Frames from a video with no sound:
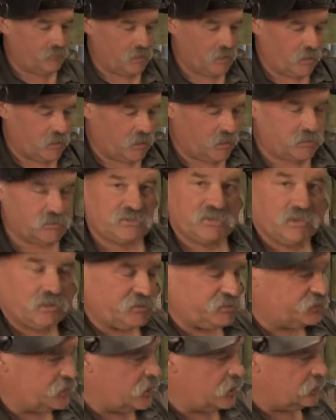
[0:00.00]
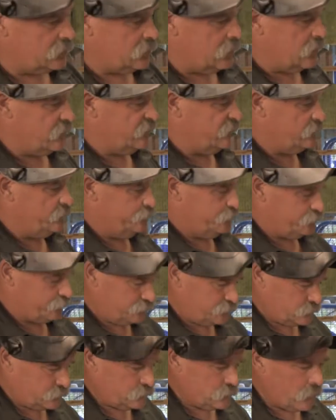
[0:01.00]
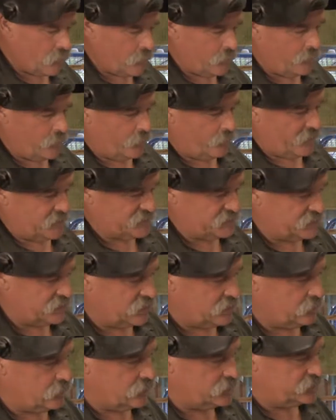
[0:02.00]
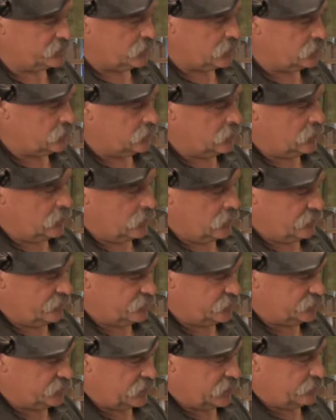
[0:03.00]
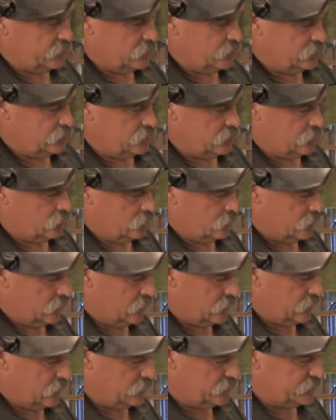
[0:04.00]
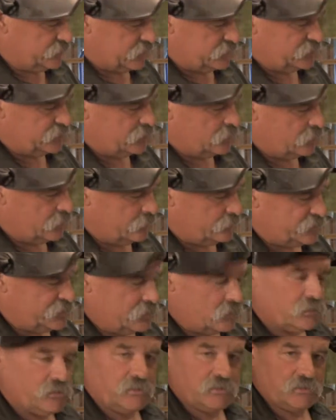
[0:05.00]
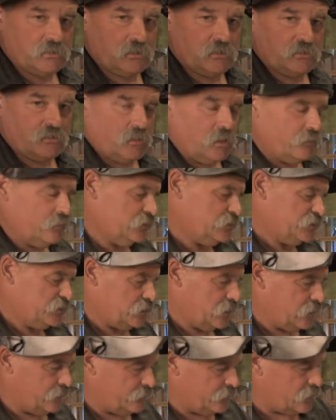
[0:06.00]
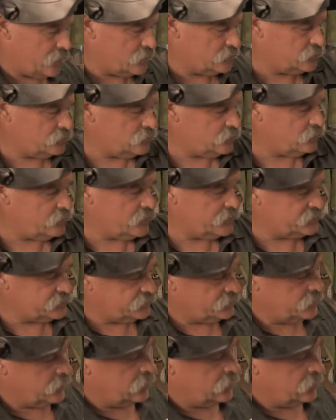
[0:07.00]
my tailstock off, put my steady rest on. First thing I'm going to do is I'm still using the 12-inch straight bar tool rest.